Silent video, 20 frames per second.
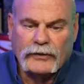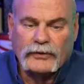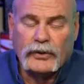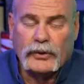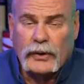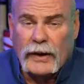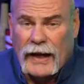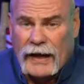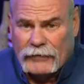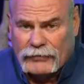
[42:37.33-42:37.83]

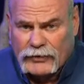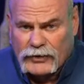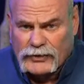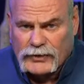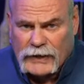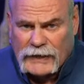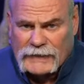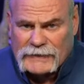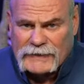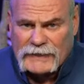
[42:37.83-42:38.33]
Do you have to
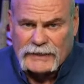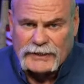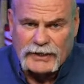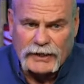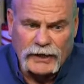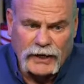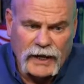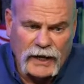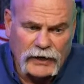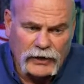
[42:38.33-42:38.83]

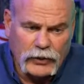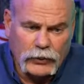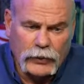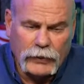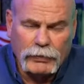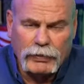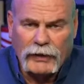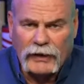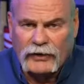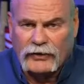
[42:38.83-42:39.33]
transition? Can you
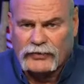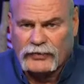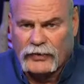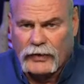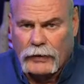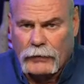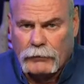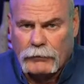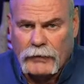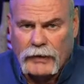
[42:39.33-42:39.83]
replace
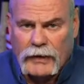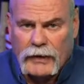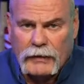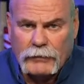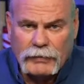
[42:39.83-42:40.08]
from